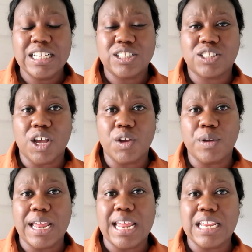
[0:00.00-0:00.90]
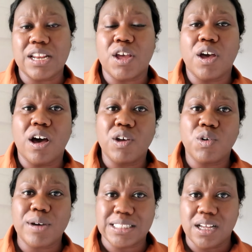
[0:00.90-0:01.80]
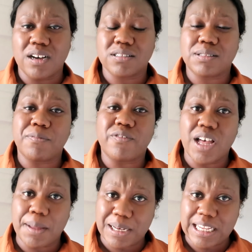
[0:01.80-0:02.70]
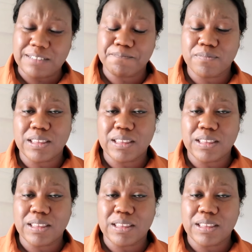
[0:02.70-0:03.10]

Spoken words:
So, I always ask them verbally.